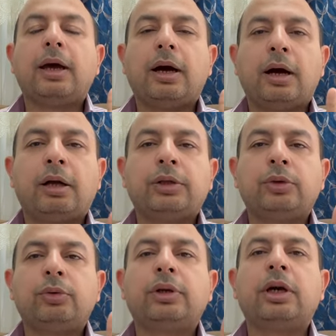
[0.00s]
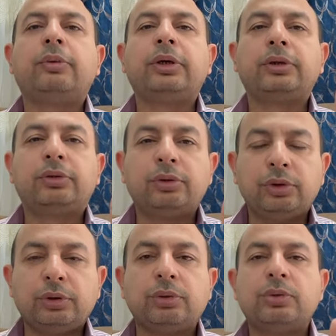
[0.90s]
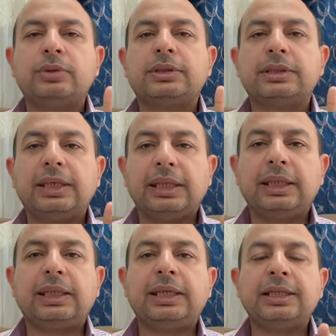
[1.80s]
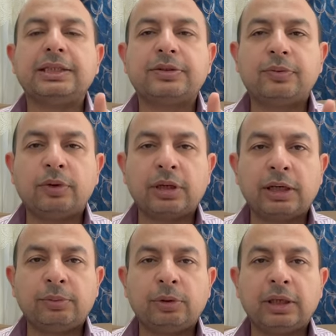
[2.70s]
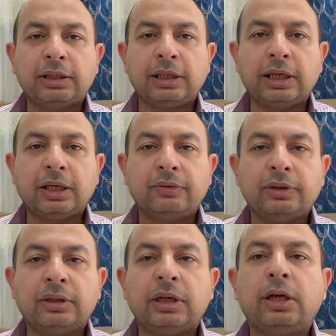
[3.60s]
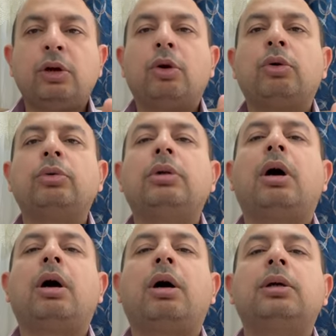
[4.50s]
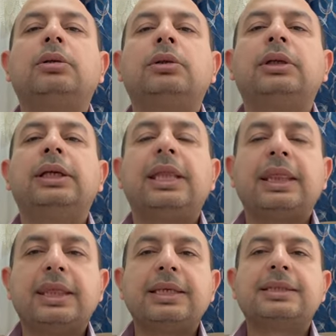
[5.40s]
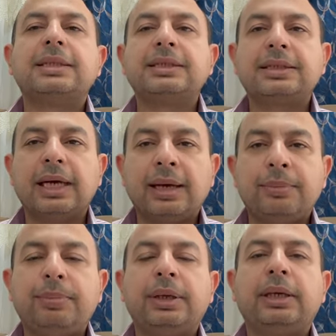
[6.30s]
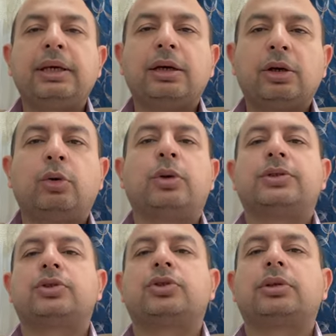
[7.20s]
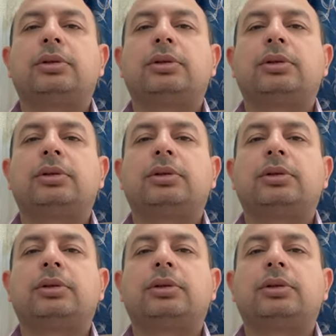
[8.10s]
are you going to use these vocabulary every day or not? This is a big question.